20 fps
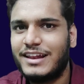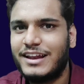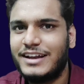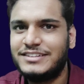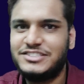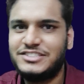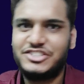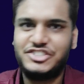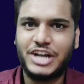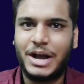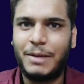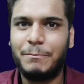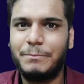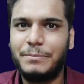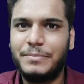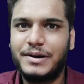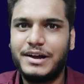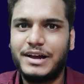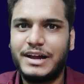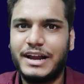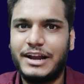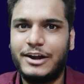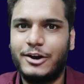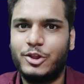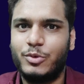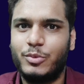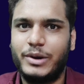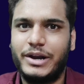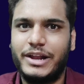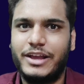Let's jump
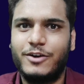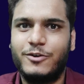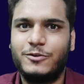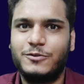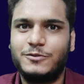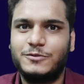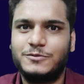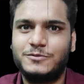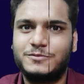into the video.